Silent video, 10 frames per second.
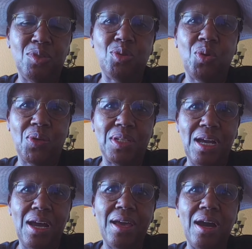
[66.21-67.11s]
to
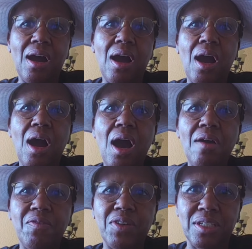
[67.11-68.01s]
retire
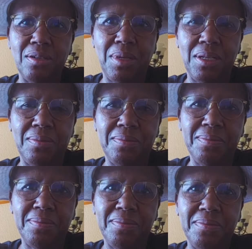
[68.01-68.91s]
comfortably.
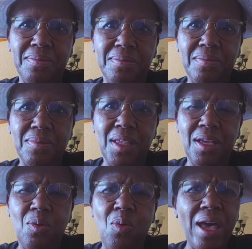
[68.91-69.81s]

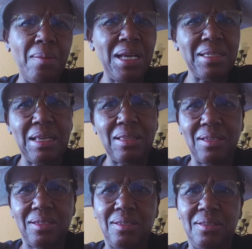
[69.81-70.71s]
Why am I saying
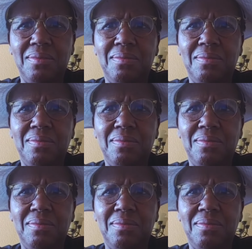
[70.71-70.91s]
this?